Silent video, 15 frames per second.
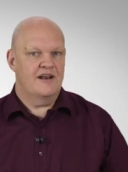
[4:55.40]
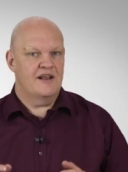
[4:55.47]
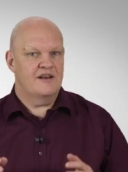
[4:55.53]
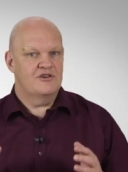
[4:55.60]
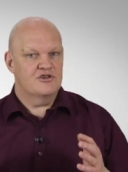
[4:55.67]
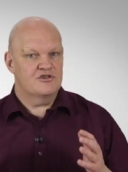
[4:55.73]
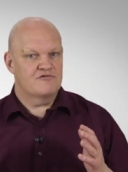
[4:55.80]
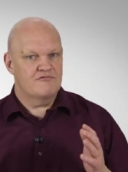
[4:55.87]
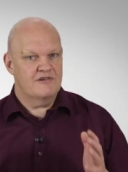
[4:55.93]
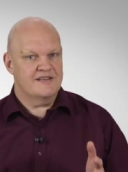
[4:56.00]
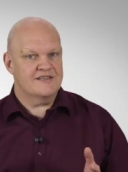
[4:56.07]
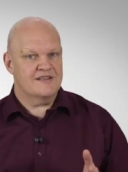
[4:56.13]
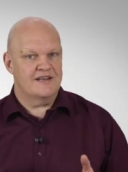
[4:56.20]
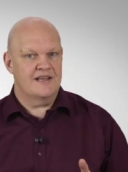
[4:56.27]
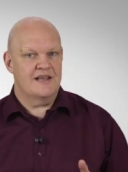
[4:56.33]
and then just
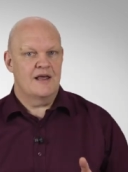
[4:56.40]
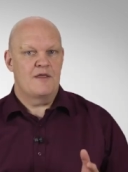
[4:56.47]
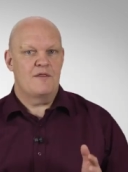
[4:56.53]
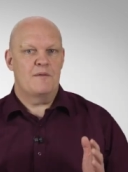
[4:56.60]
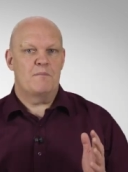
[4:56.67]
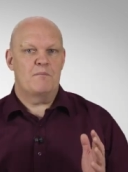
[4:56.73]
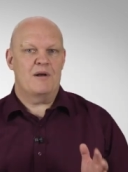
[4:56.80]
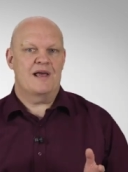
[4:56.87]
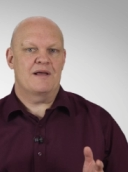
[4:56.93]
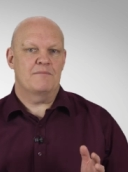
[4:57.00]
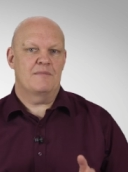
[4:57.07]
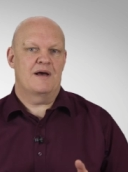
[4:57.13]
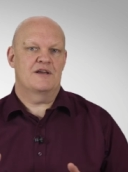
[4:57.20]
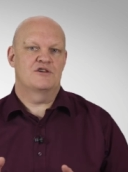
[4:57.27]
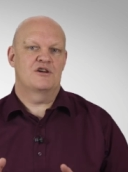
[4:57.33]
recently the
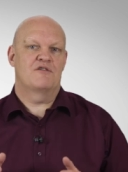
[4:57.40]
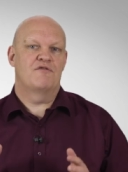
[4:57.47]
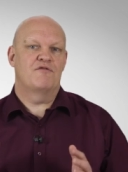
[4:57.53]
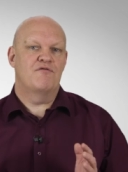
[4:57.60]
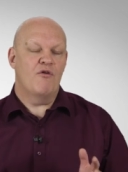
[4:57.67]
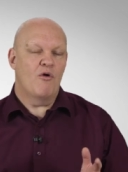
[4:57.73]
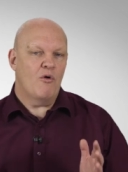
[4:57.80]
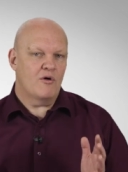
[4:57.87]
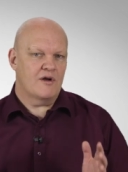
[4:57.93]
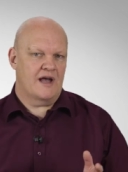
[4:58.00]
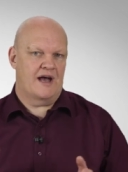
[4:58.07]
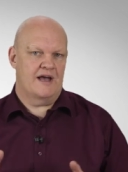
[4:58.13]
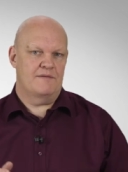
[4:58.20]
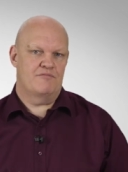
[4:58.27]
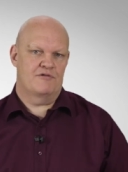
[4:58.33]
Blackmagic
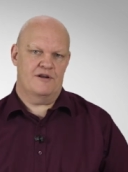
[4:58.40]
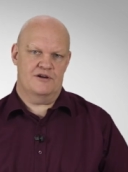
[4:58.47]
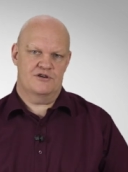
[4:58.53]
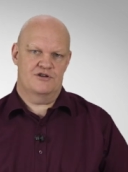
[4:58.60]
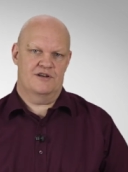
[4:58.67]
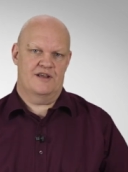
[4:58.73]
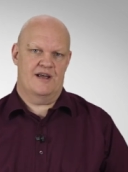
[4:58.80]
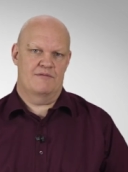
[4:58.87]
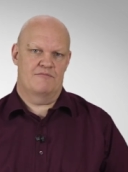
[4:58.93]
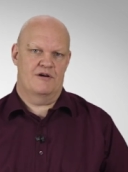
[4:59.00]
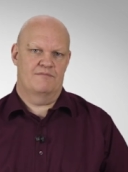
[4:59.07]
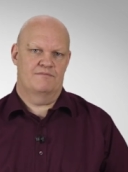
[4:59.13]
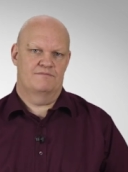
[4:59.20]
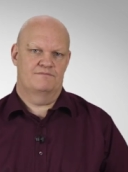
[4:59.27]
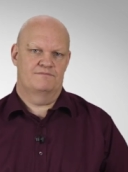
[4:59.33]
4K production camera.